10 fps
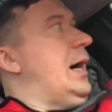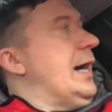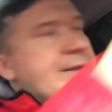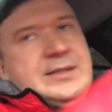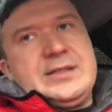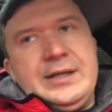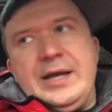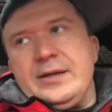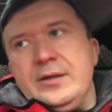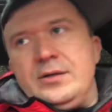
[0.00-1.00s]

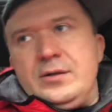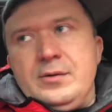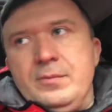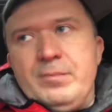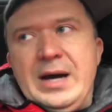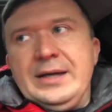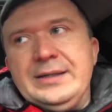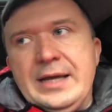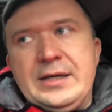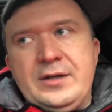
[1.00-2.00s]
disconnected my
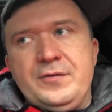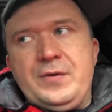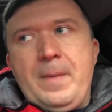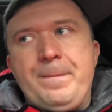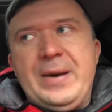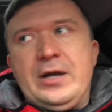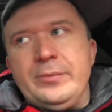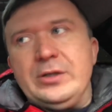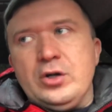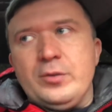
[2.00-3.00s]
negative
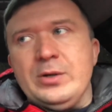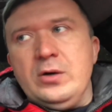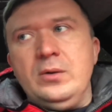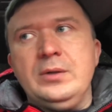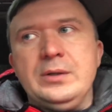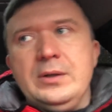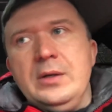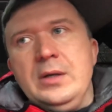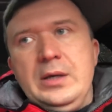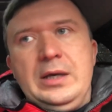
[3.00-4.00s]
battery terminal
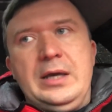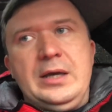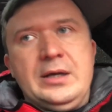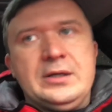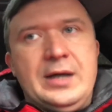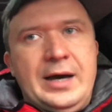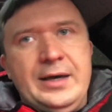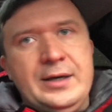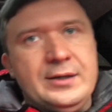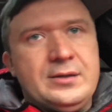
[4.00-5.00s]
and I
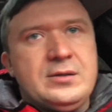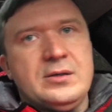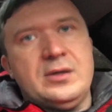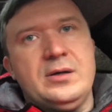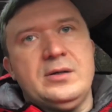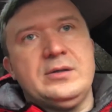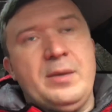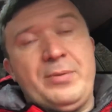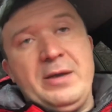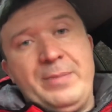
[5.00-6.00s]
hit
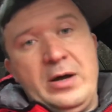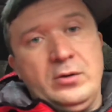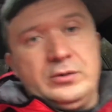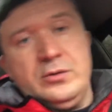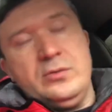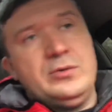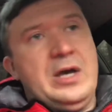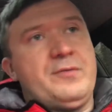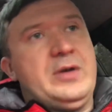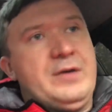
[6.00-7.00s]
the brake pedal to
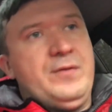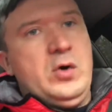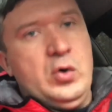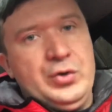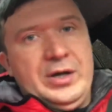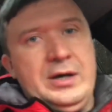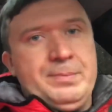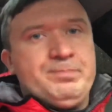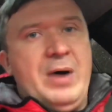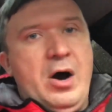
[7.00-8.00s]
get rid of all the
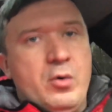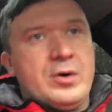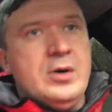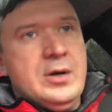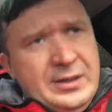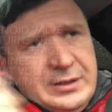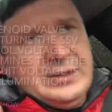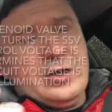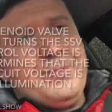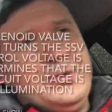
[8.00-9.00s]
power in
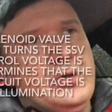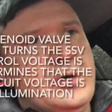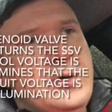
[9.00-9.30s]
the computer